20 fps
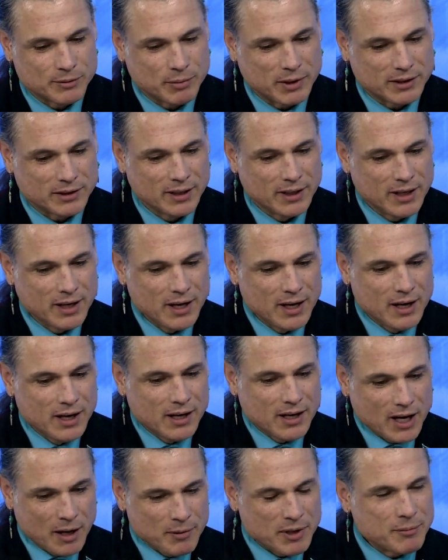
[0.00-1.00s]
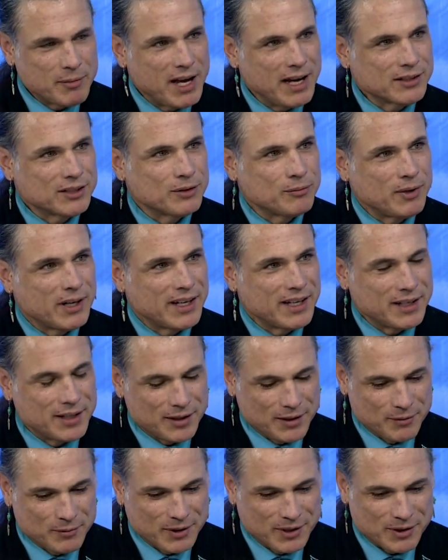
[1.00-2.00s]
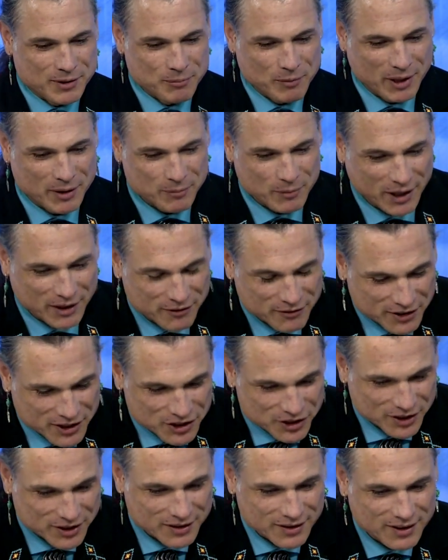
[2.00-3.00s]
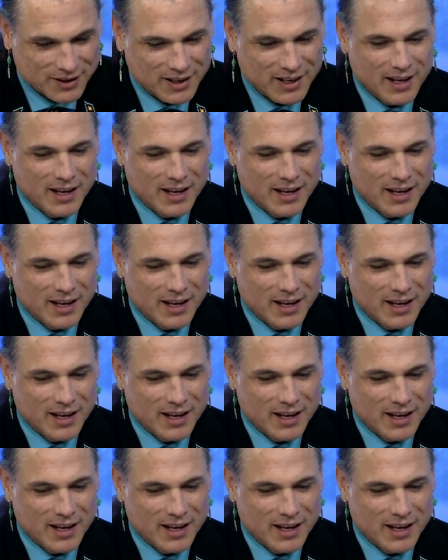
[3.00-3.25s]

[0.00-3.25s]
But coming back to my vision,